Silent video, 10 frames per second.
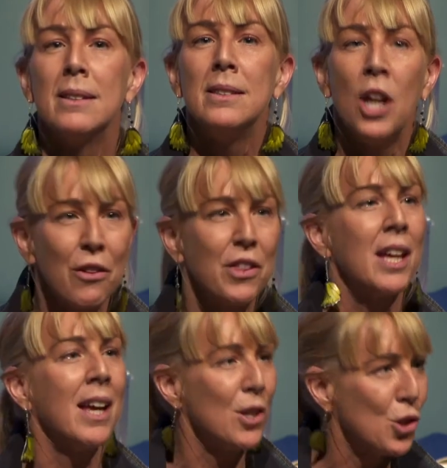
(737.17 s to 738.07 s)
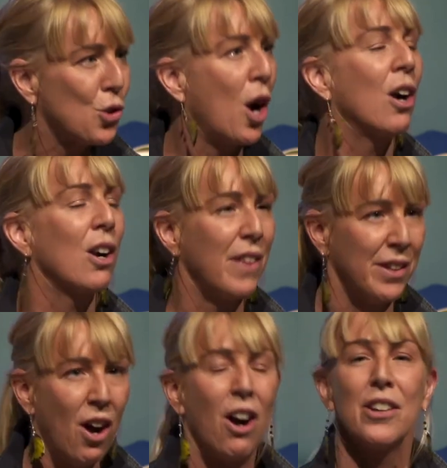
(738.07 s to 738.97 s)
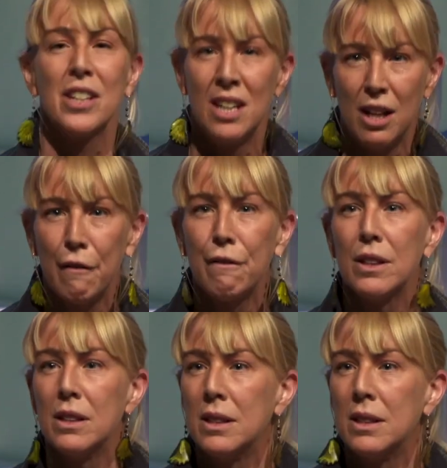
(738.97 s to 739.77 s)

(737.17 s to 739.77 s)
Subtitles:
is stronger than heart and love.